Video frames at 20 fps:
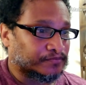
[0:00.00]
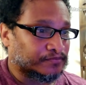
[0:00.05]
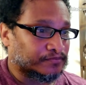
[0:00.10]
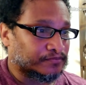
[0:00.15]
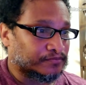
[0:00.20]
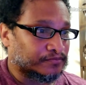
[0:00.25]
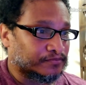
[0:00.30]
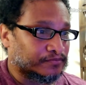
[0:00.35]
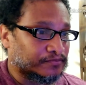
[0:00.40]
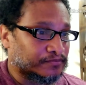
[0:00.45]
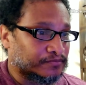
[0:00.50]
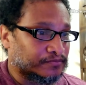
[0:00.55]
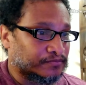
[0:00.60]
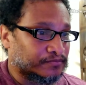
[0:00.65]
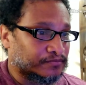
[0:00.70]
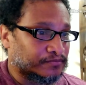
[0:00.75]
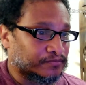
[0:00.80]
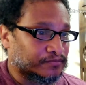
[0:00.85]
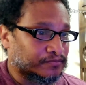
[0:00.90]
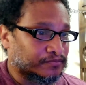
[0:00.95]

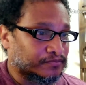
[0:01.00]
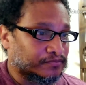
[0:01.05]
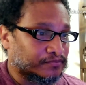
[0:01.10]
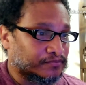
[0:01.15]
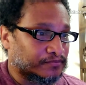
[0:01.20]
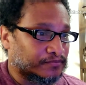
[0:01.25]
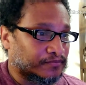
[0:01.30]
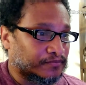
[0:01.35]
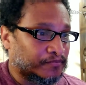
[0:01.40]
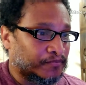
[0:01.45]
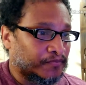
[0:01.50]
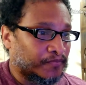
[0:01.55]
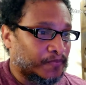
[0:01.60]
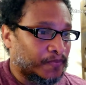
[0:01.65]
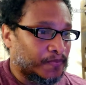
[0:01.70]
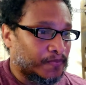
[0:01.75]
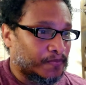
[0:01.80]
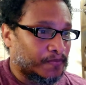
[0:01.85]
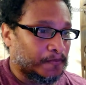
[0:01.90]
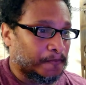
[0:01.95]

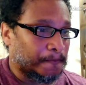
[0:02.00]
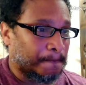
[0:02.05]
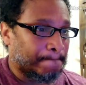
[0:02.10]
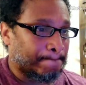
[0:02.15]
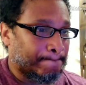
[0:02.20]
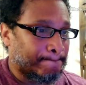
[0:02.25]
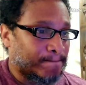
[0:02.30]
No one is speaking in this clip.